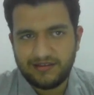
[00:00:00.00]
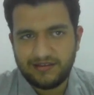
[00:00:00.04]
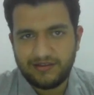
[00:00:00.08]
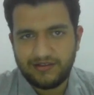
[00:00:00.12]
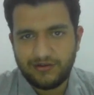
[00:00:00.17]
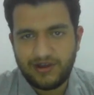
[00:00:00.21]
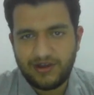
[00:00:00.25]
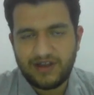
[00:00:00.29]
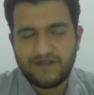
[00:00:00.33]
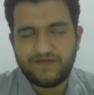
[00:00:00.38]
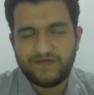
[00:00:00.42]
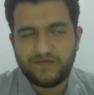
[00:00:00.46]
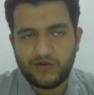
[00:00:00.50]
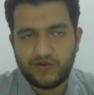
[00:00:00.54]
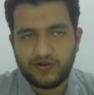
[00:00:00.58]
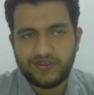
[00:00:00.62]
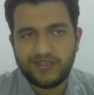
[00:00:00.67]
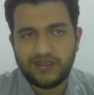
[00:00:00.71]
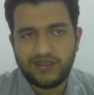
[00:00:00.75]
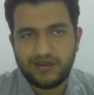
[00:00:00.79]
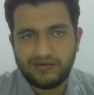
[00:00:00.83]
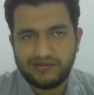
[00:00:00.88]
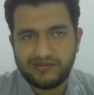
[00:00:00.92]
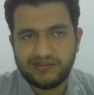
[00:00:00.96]
You have
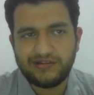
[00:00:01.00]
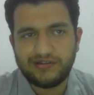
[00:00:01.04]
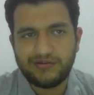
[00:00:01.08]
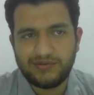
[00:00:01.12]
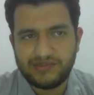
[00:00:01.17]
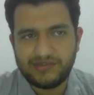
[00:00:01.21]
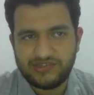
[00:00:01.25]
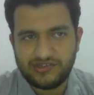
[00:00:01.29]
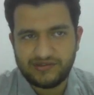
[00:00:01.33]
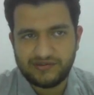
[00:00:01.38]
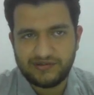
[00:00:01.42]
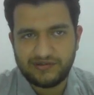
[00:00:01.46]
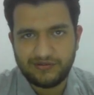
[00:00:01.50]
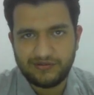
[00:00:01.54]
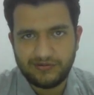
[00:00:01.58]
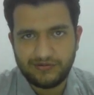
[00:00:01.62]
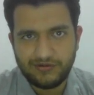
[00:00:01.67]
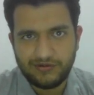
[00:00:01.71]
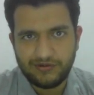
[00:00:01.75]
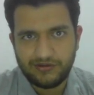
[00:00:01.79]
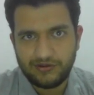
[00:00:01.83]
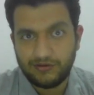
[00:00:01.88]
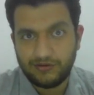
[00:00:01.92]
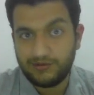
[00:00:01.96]
4,000 questions to do.
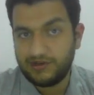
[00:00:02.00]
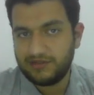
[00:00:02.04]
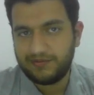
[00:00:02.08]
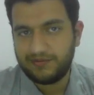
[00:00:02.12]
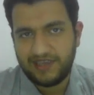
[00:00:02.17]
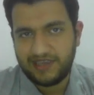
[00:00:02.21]
You will not